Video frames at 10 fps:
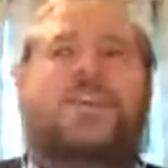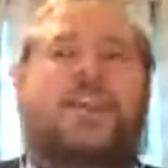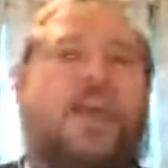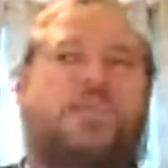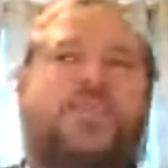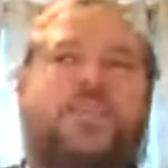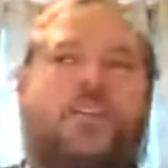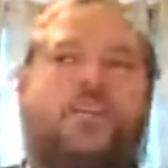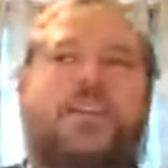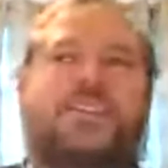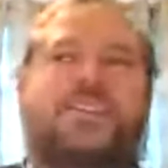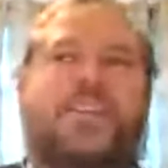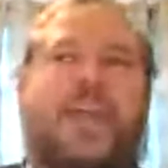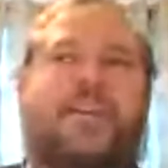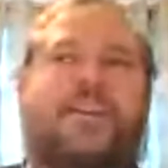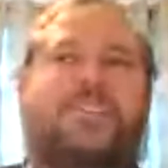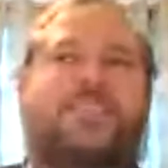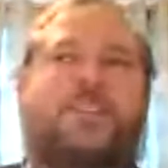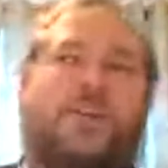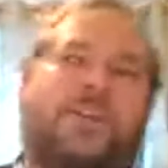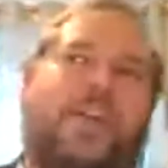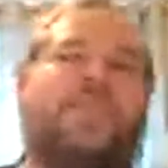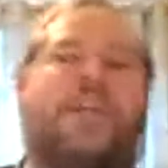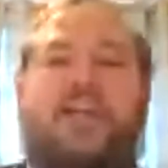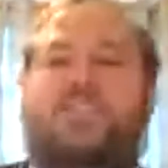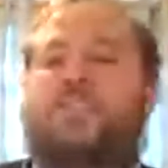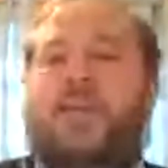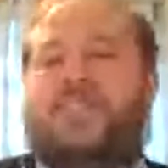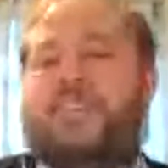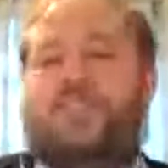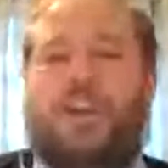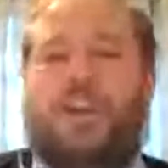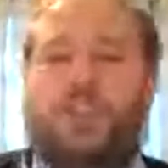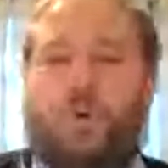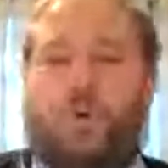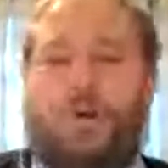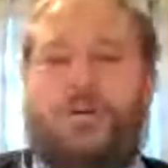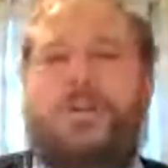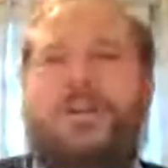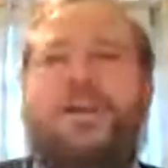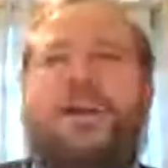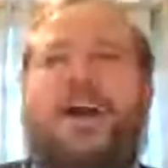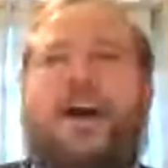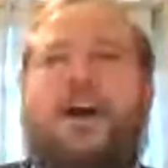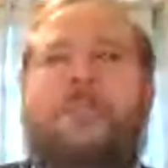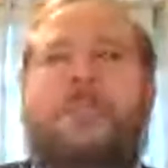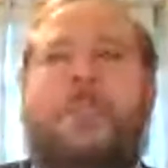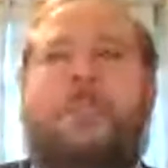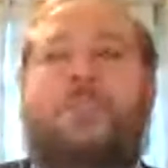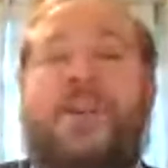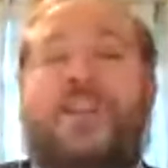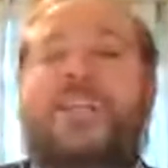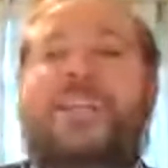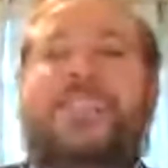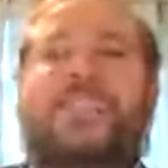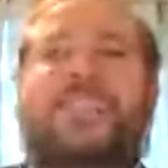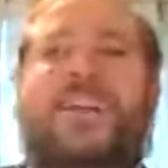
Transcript: So I don't think there is in that respect it's not a lore. But it is